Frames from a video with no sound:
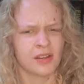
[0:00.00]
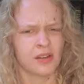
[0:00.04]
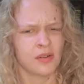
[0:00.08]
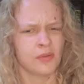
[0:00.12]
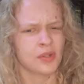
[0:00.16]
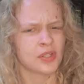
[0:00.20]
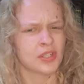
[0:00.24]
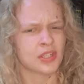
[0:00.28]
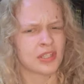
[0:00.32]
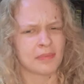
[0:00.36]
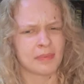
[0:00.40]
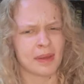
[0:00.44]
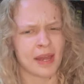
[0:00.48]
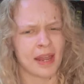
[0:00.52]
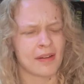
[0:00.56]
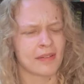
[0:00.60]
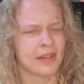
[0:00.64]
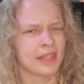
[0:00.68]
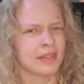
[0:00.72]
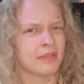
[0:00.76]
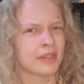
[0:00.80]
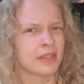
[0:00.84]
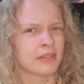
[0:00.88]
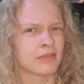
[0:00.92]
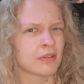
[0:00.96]
which is
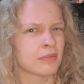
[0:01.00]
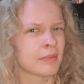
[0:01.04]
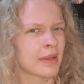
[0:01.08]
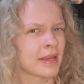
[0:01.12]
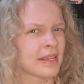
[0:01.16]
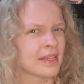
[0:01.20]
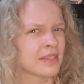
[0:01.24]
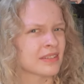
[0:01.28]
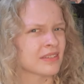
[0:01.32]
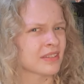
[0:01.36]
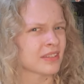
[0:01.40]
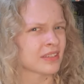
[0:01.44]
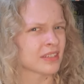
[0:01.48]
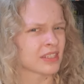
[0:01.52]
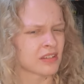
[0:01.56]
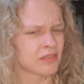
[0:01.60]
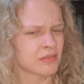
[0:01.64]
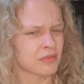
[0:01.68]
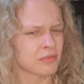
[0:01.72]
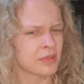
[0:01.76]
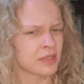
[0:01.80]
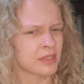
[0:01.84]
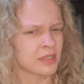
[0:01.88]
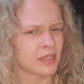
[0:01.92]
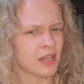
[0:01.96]
apparently where the remains of the
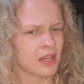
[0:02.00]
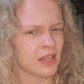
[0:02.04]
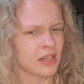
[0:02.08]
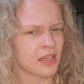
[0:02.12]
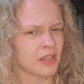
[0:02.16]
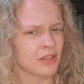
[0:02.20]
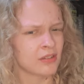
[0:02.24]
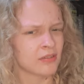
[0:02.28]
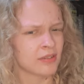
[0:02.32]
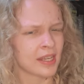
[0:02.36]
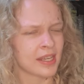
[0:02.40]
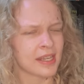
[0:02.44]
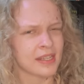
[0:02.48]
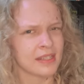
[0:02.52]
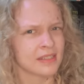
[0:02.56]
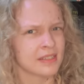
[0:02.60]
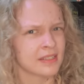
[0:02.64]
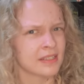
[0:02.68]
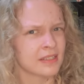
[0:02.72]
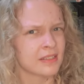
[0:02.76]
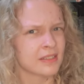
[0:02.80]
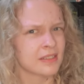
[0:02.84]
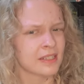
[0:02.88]
government are located.